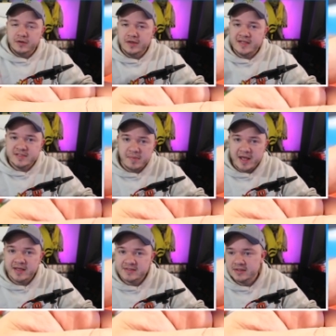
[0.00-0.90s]
don't like to
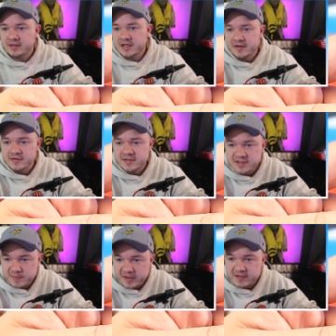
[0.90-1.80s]
buy into a lot of those
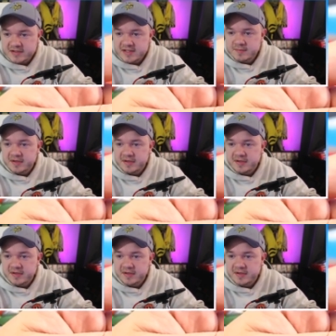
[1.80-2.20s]
conspiracies,